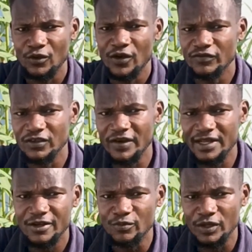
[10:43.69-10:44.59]
You have
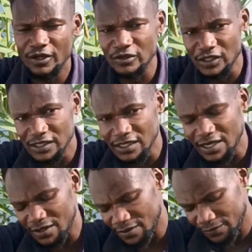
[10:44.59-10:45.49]
divided opinions inside.